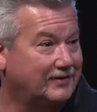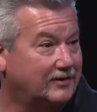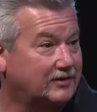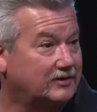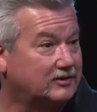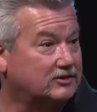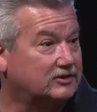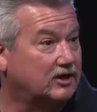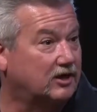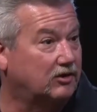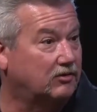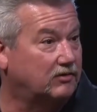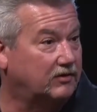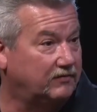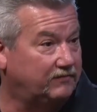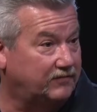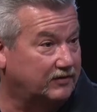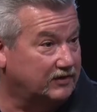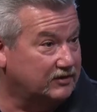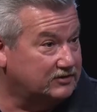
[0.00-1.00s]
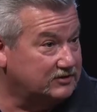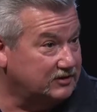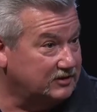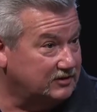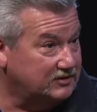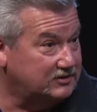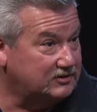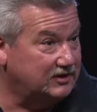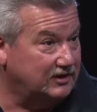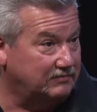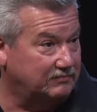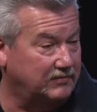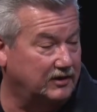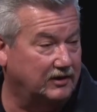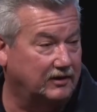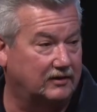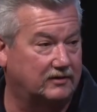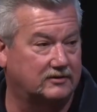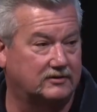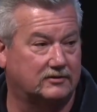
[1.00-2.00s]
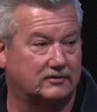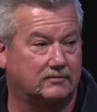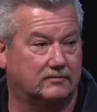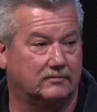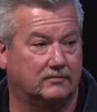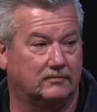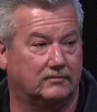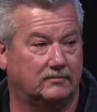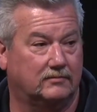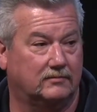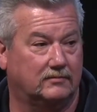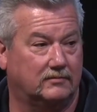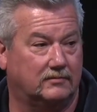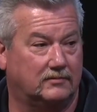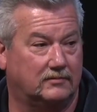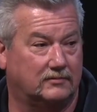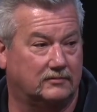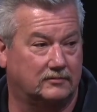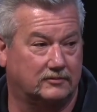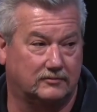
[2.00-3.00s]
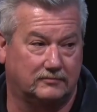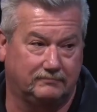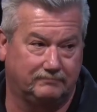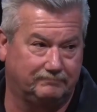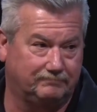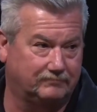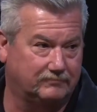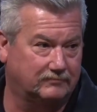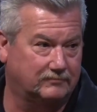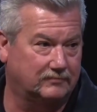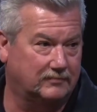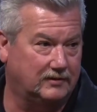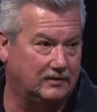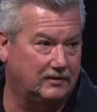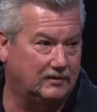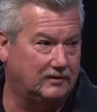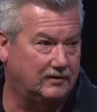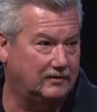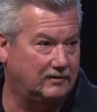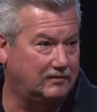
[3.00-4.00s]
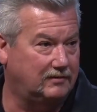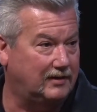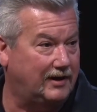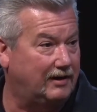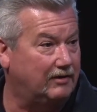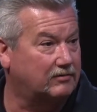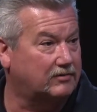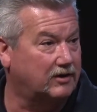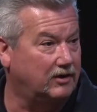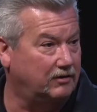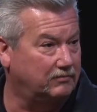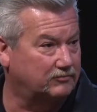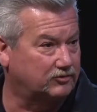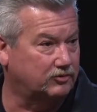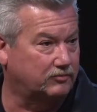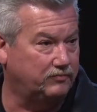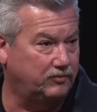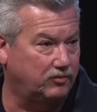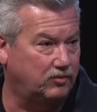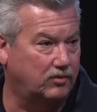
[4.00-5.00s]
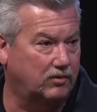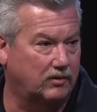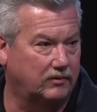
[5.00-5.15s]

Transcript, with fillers: So if it exceeds 10 minutes, just, uh, outcomes are poor.